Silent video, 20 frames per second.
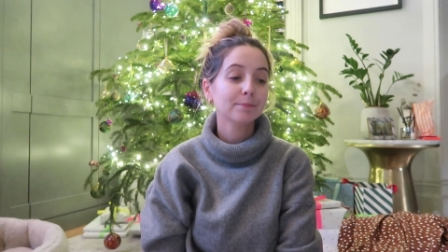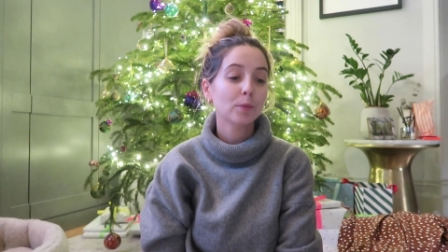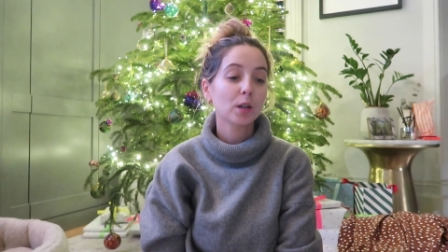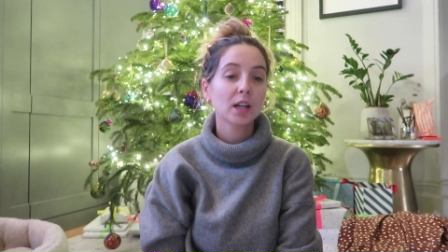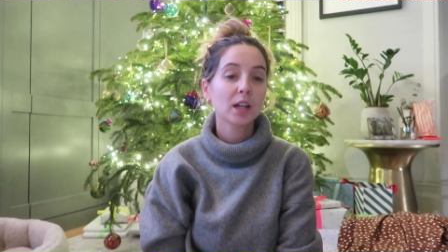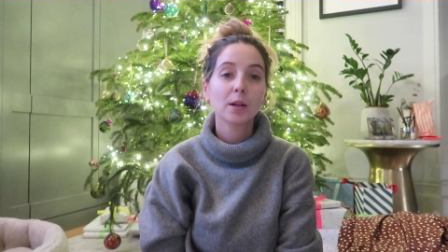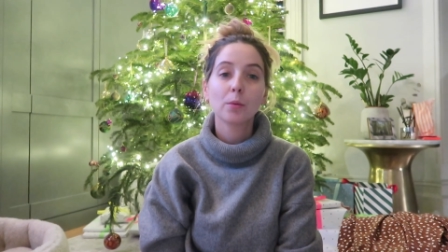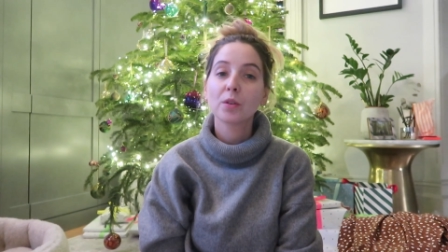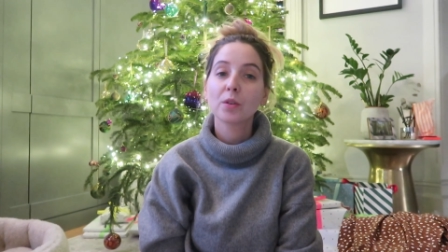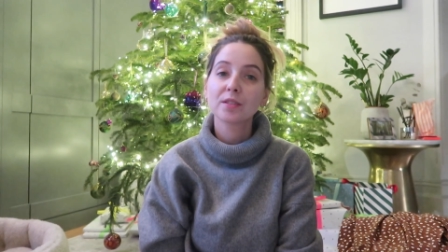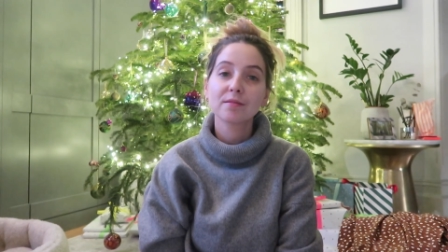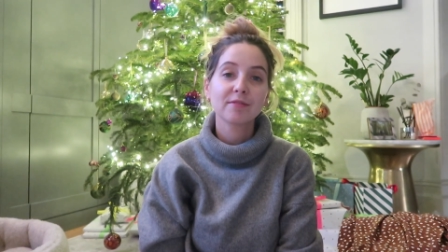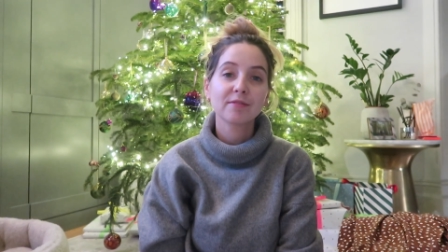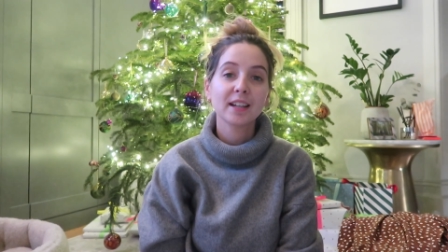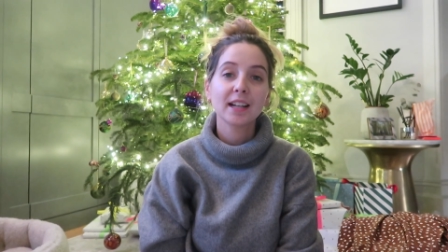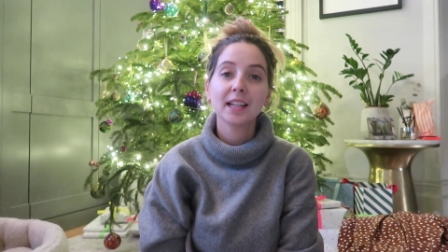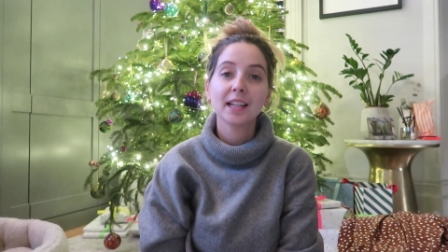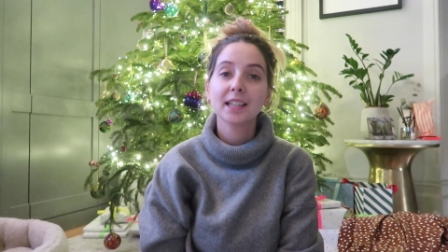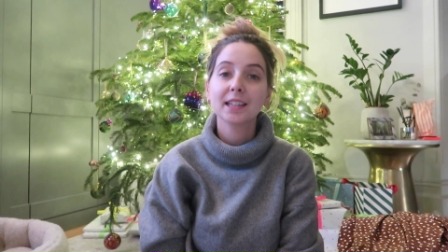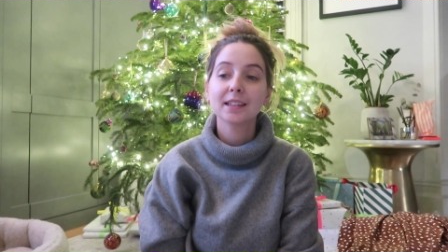when I wasn't
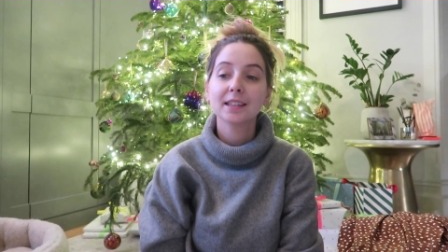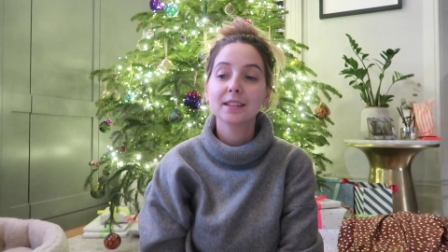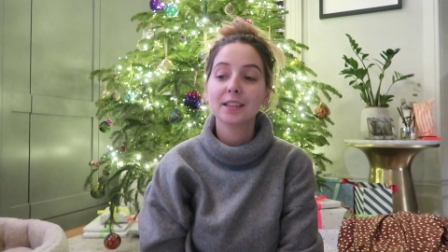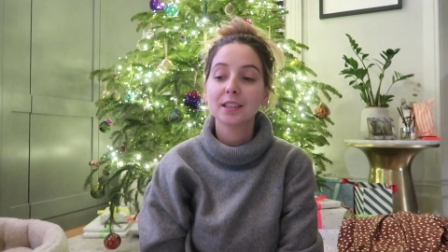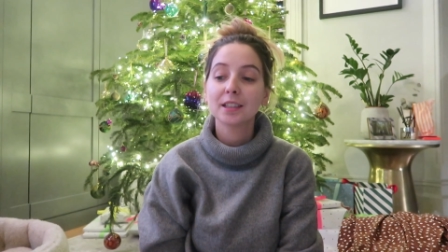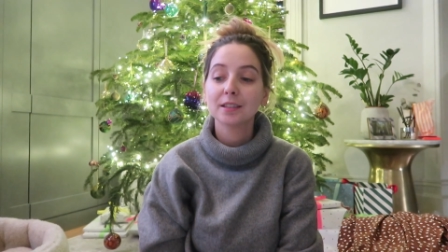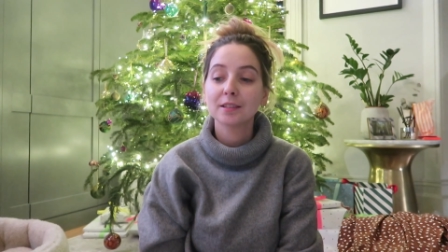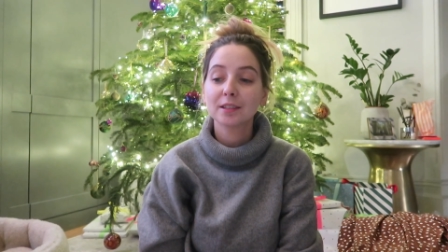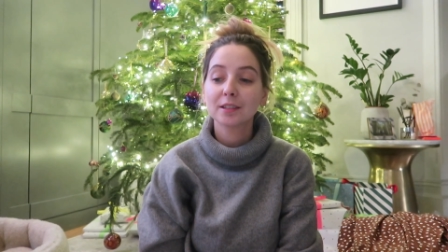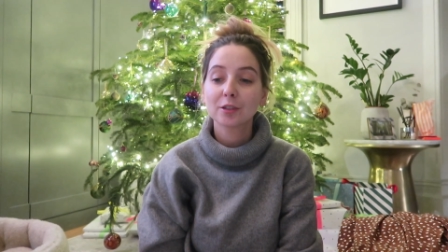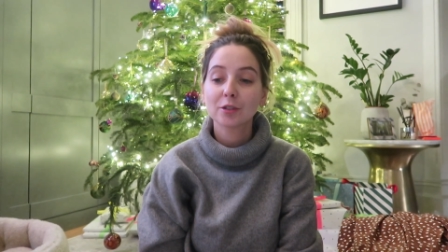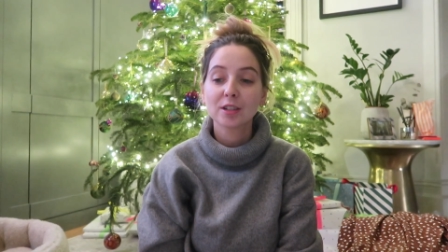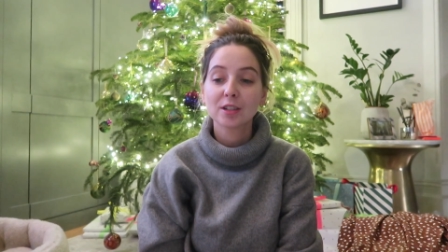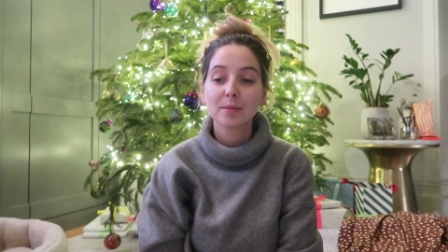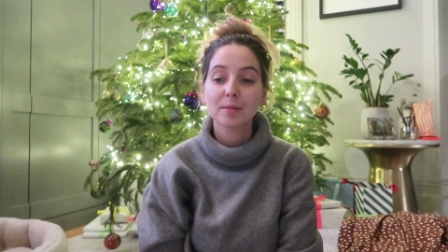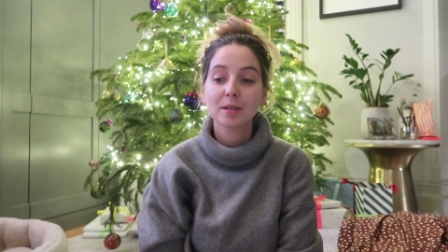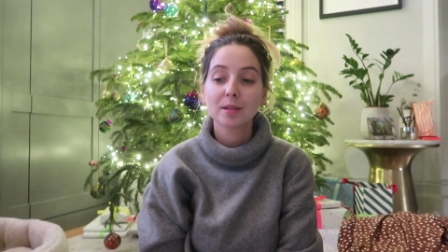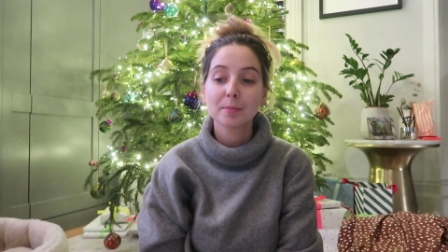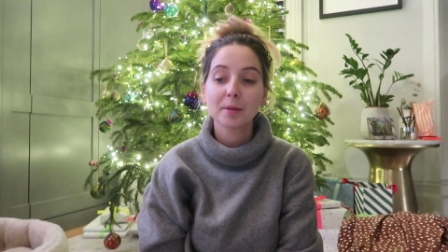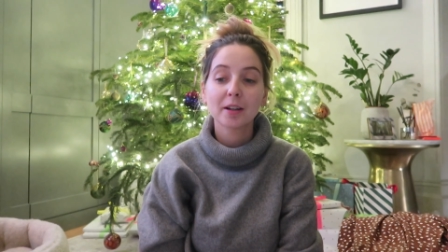feeling in the
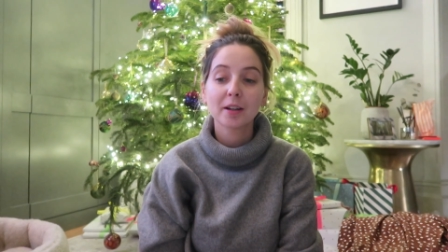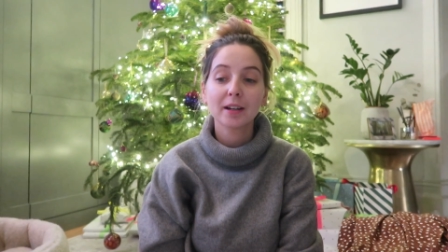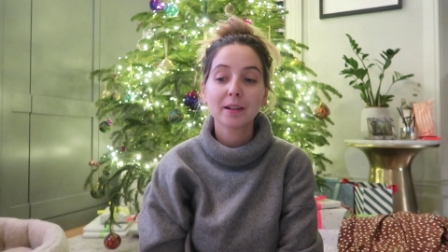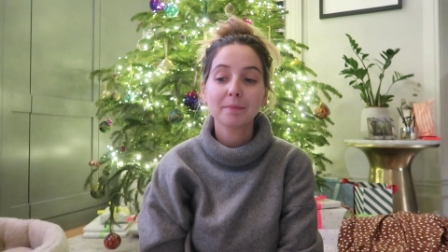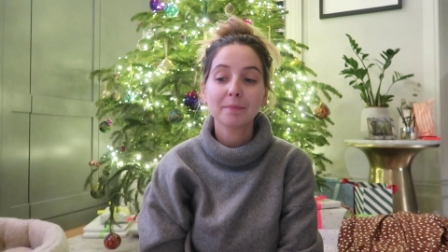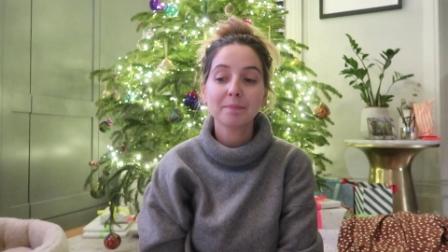Christmas spirit